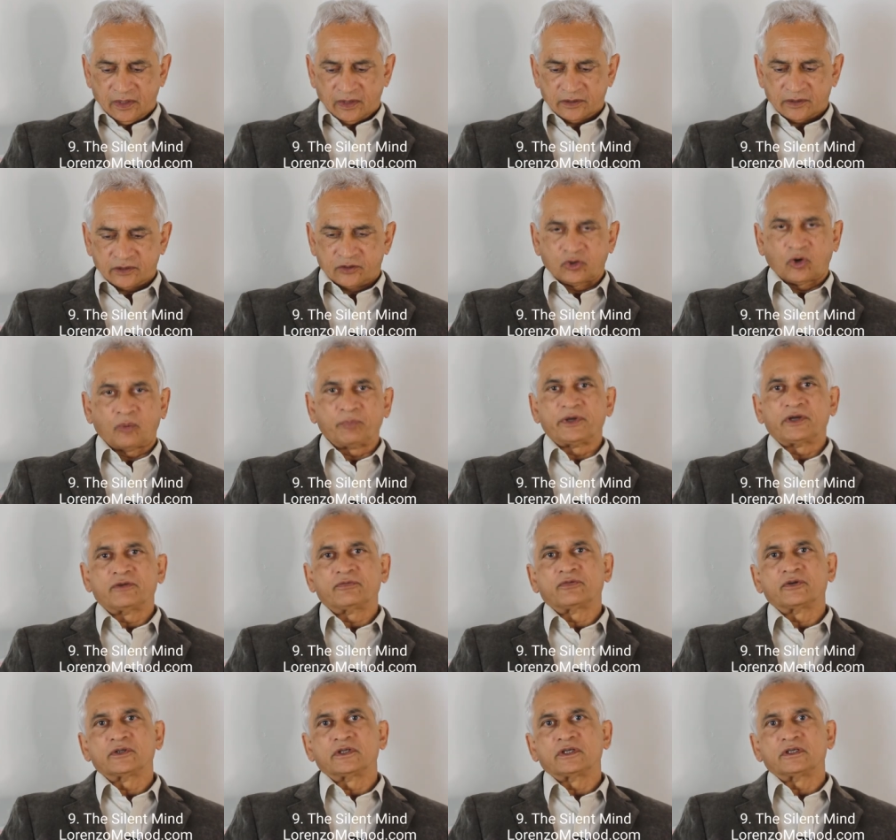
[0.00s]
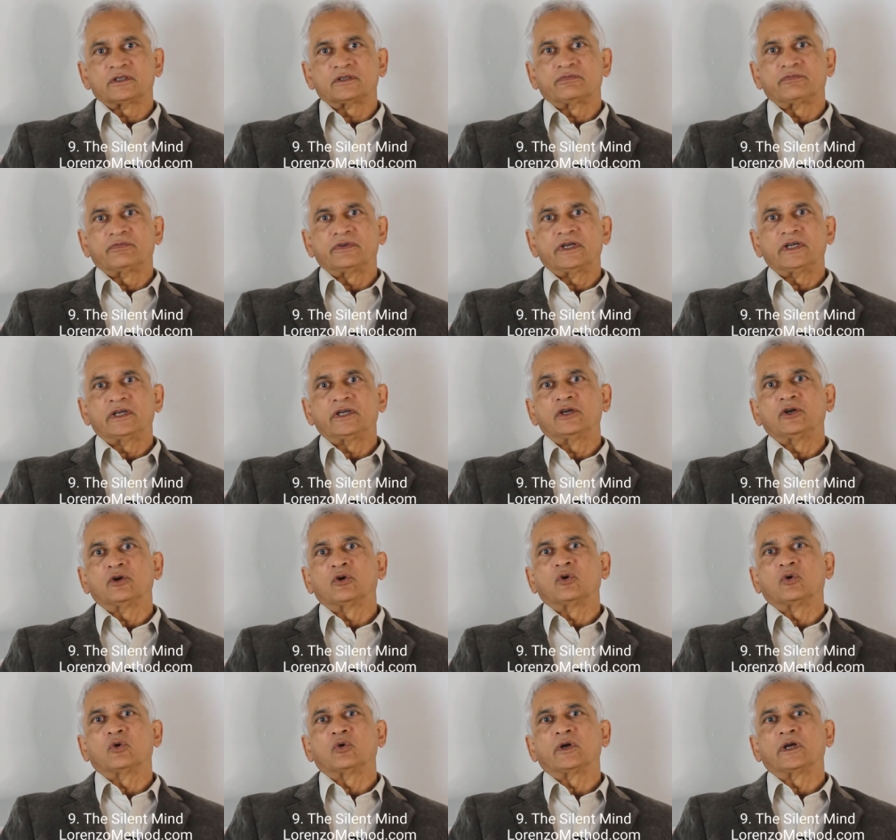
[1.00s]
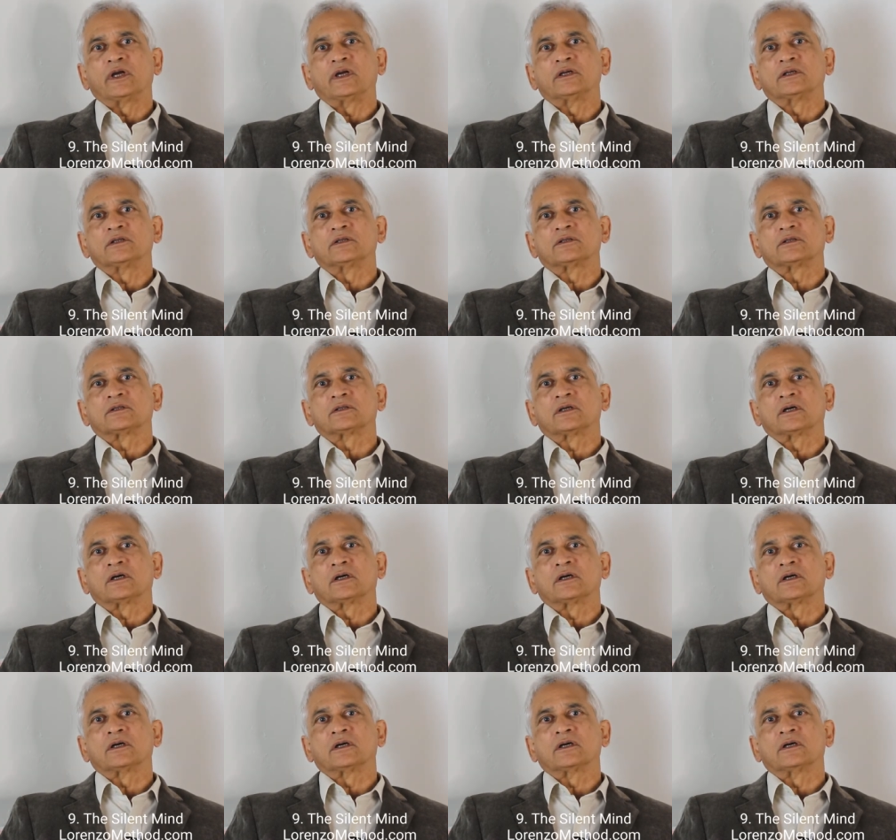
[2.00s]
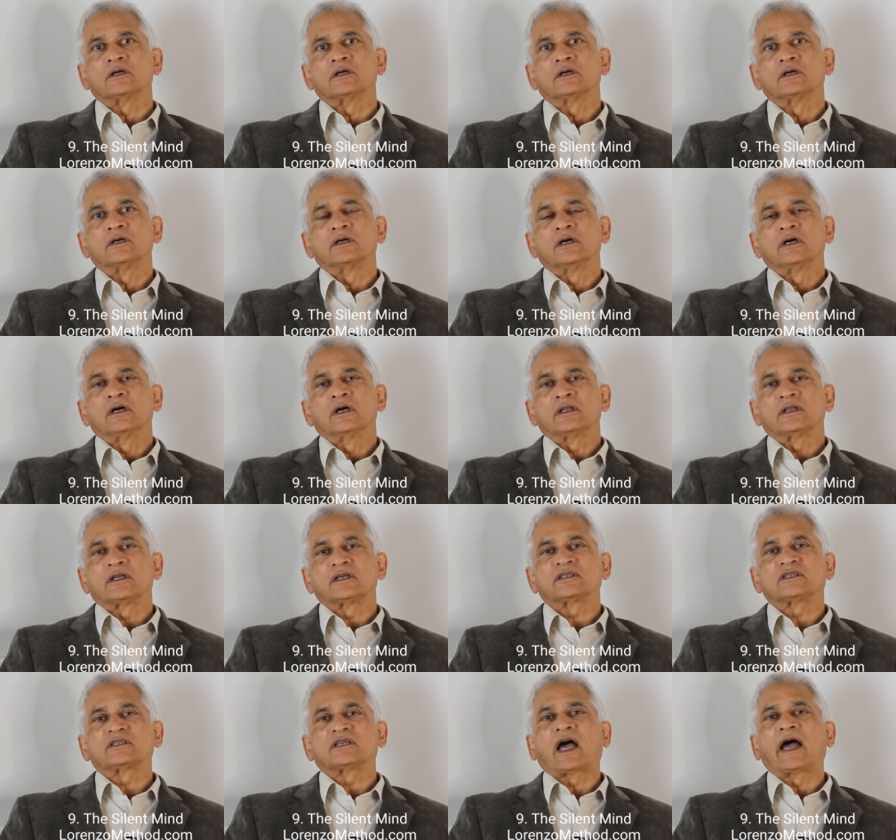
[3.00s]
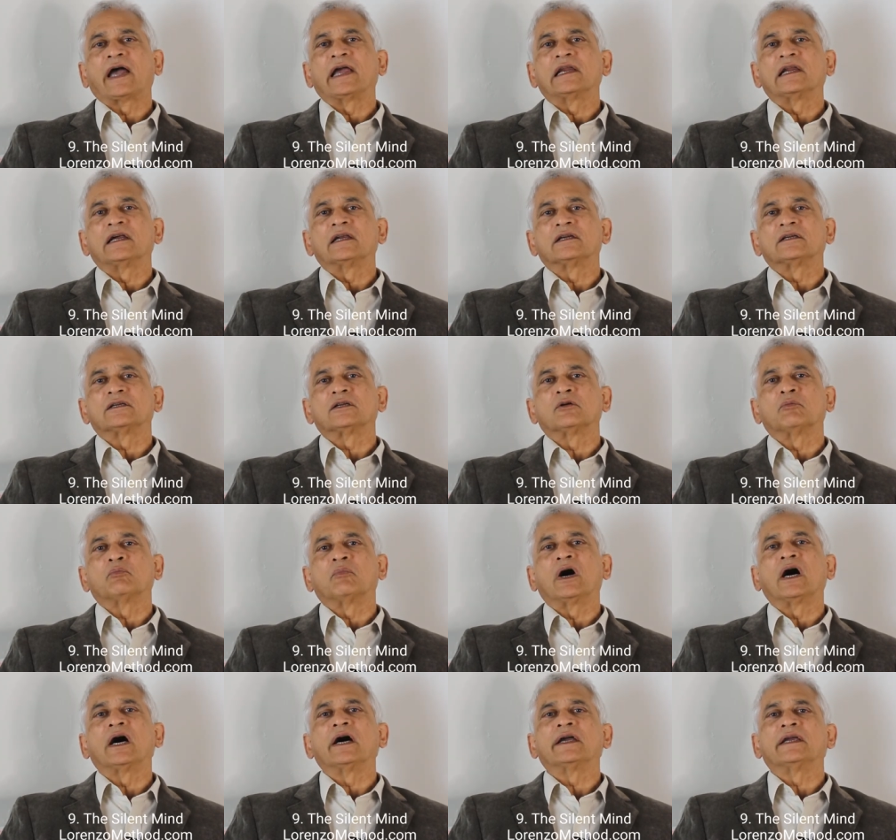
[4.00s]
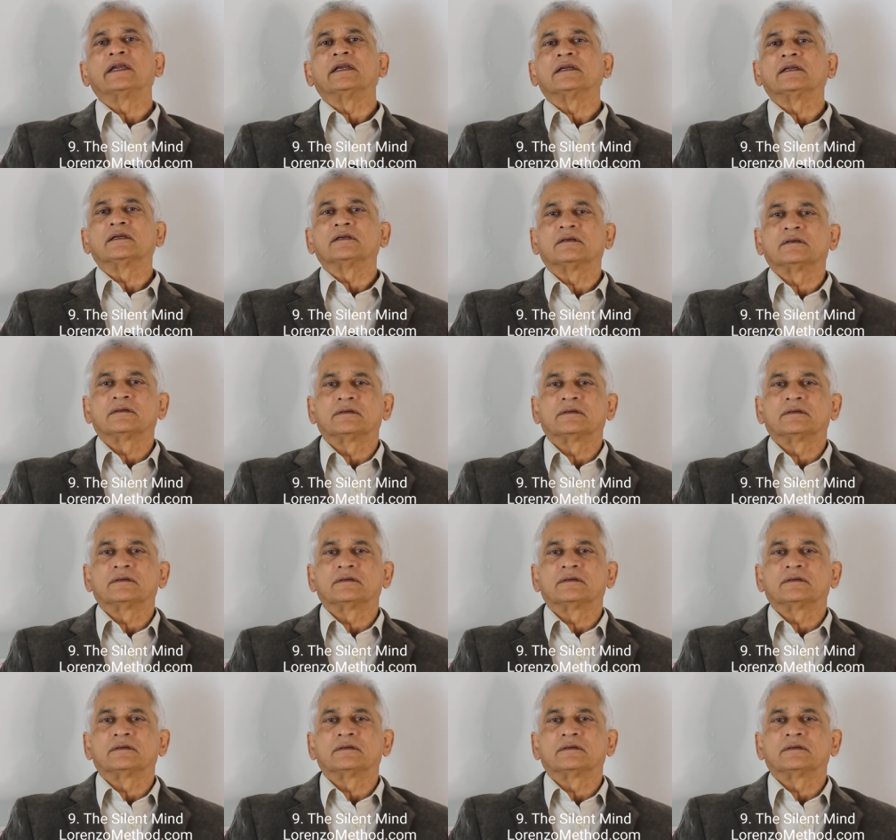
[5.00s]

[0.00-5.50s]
The topic for this video is uh, the silent mind.